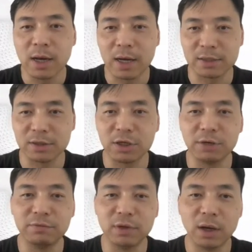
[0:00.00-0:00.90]
has
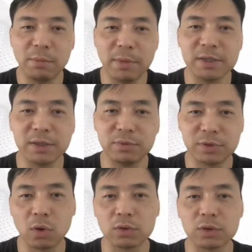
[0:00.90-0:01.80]
achieved amazing
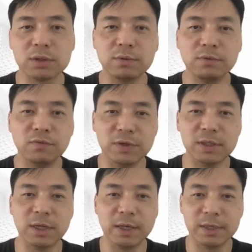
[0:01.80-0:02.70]
results with
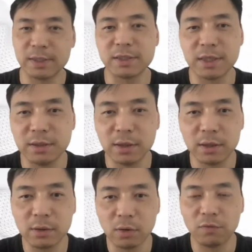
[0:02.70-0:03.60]
the assistance
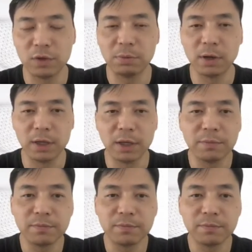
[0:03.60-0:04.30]
of deep learning.